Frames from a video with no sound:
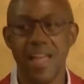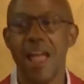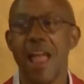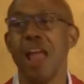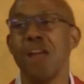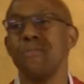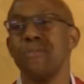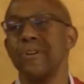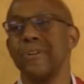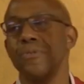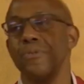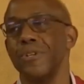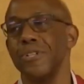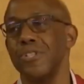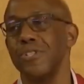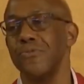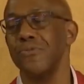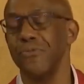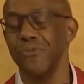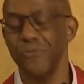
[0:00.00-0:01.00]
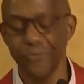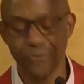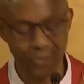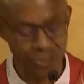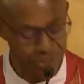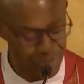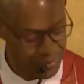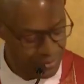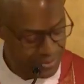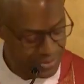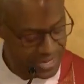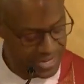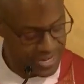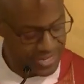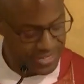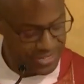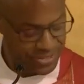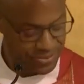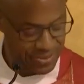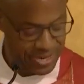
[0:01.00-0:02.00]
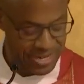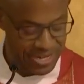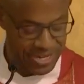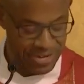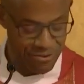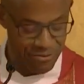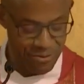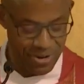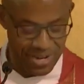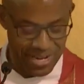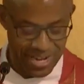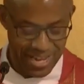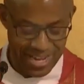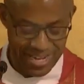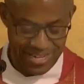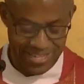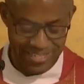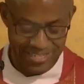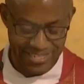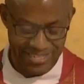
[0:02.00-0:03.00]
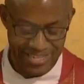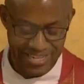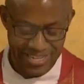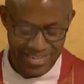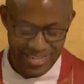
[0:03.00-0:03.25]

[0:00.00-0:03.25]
Herod was furious when he realized